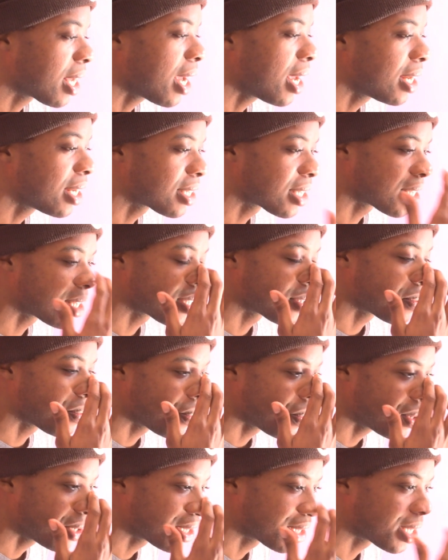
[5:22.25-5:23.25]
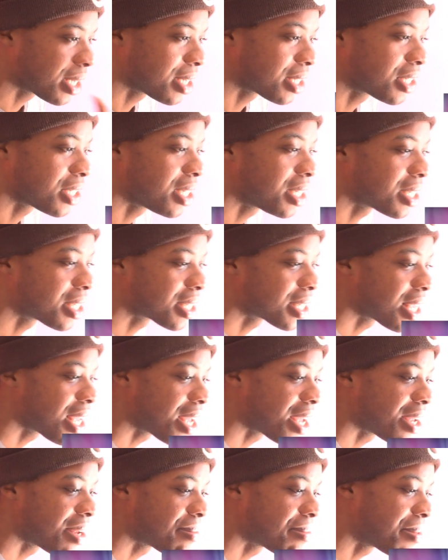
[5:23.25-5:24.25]
I ain't listening to one thing she's
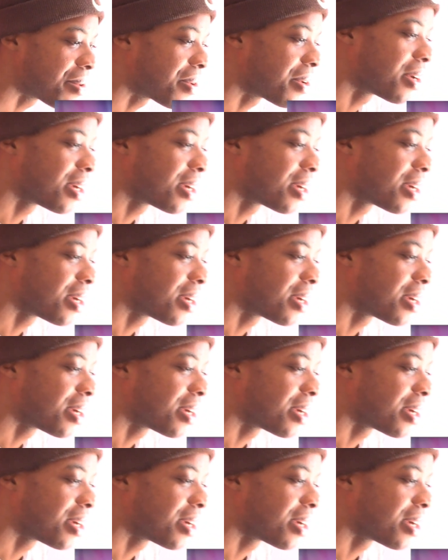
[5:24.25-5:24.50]
saying,